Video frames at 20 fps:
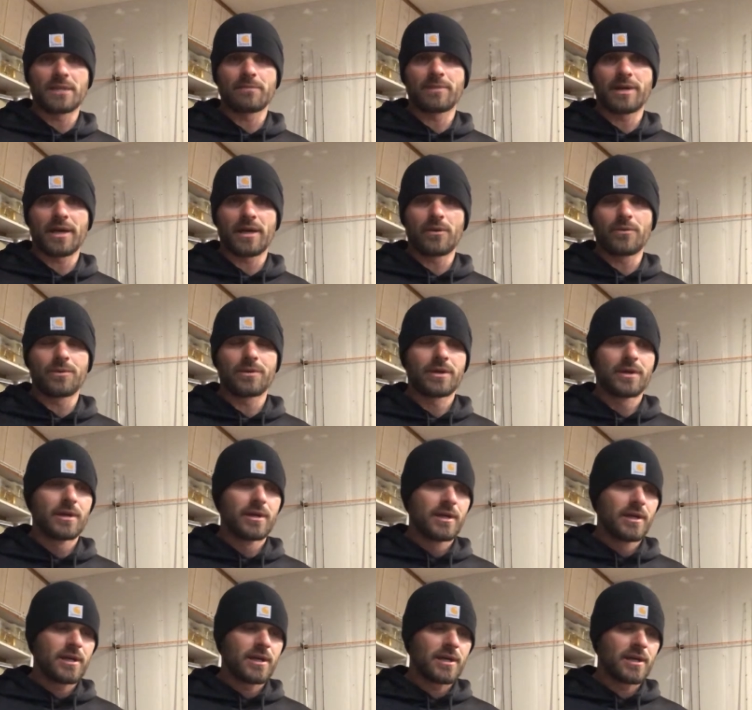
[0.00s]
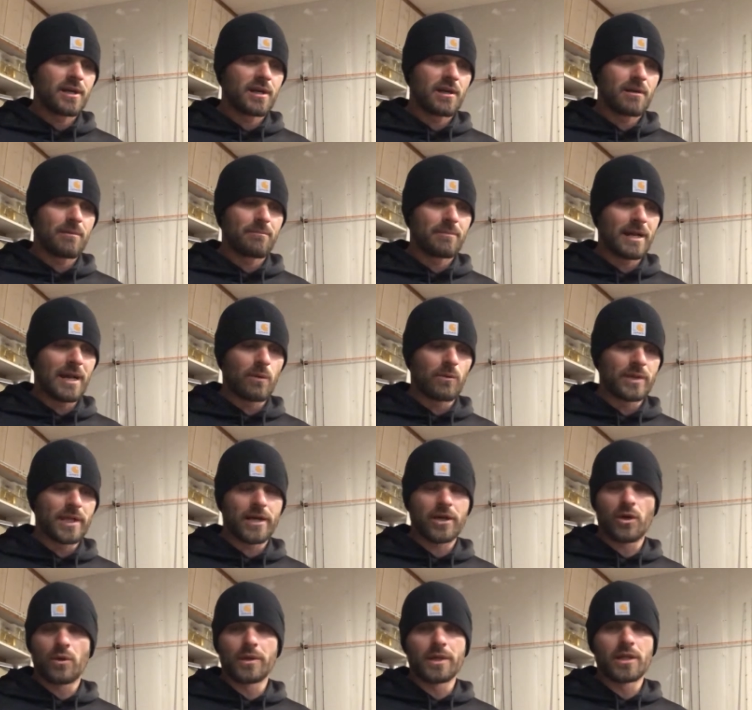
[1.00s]
pound, but I will
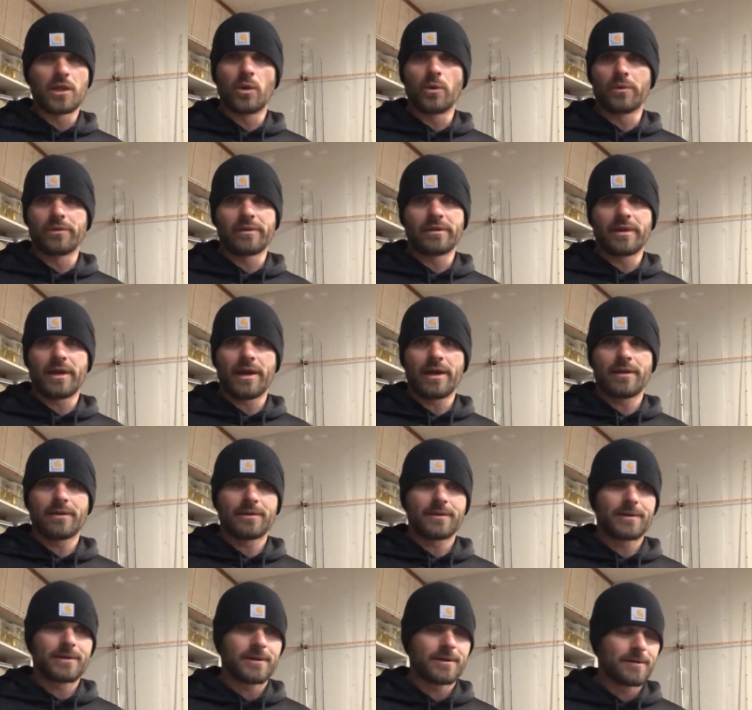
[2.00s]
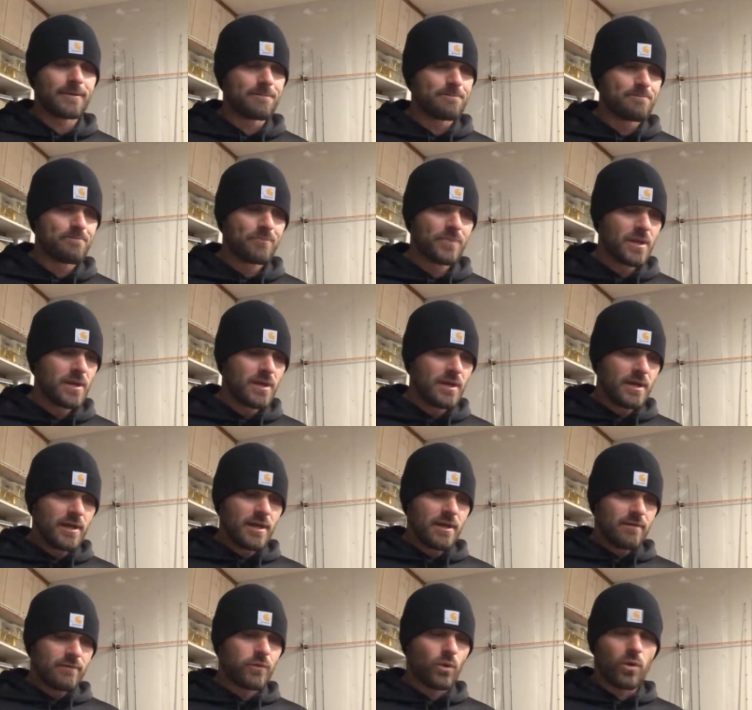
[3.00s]
not go any lower than that.
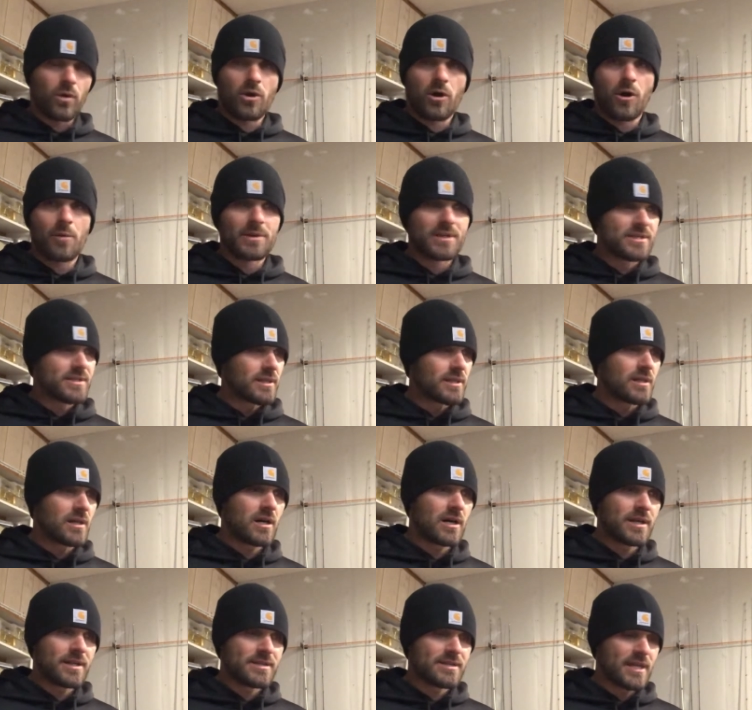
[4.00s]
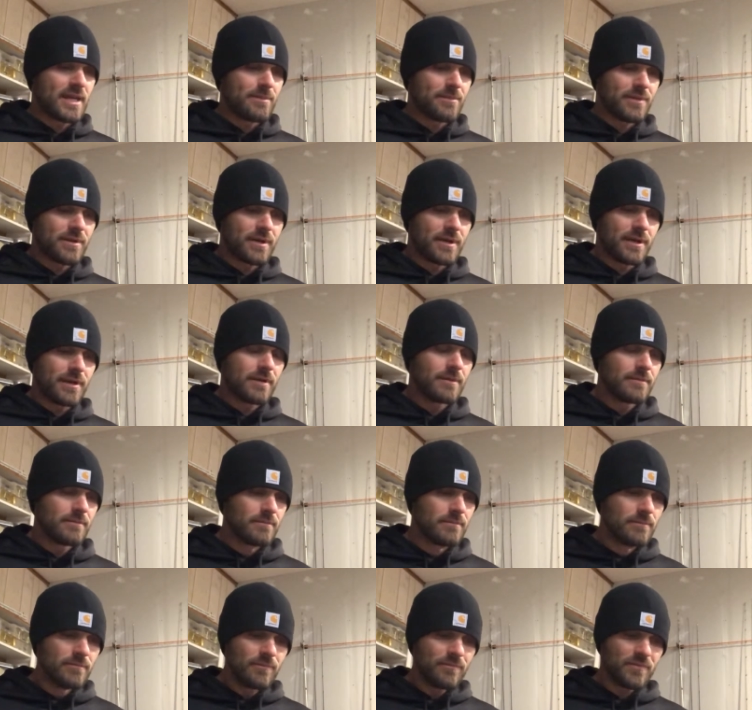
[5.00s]
Fluorocarbon, sunline, same thing.
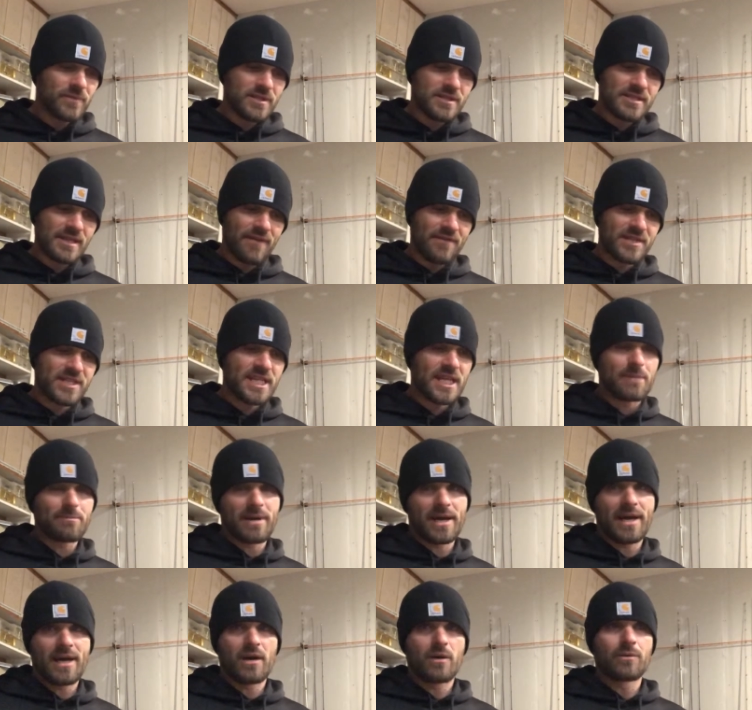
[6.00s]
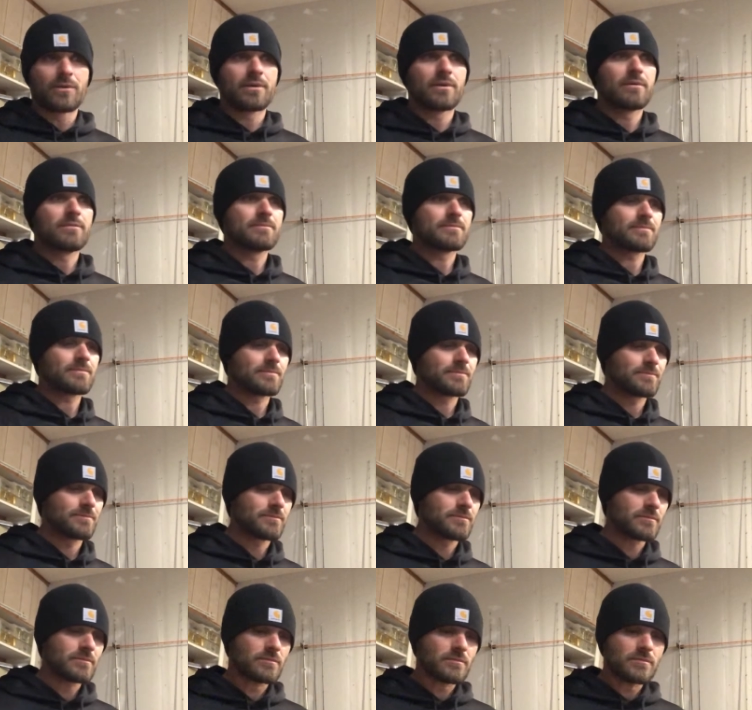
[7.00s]
17 pound
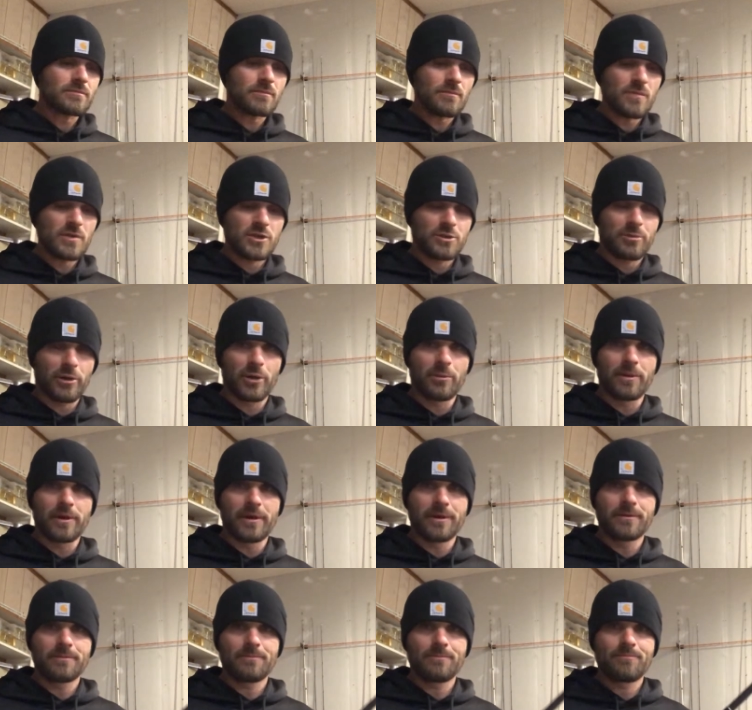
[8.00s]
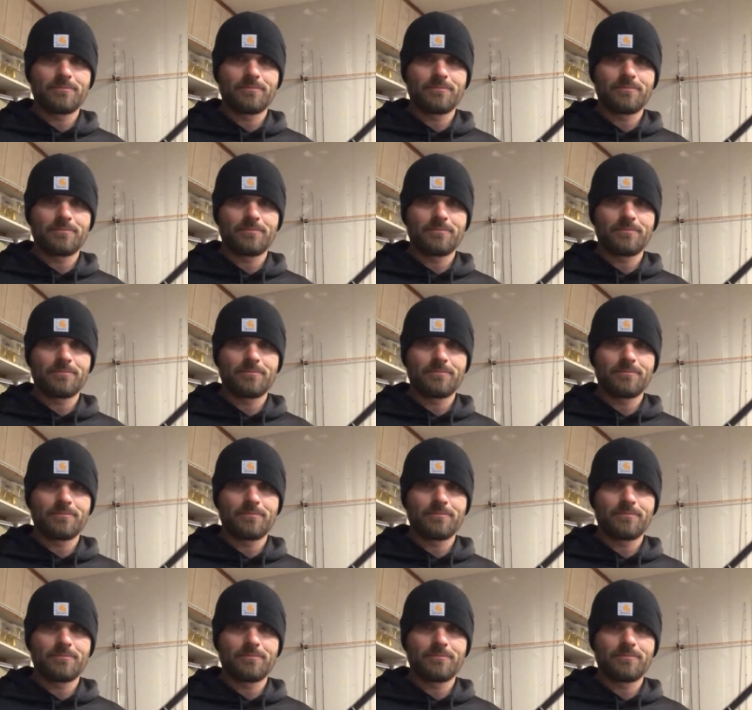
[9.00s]
spinnerbait.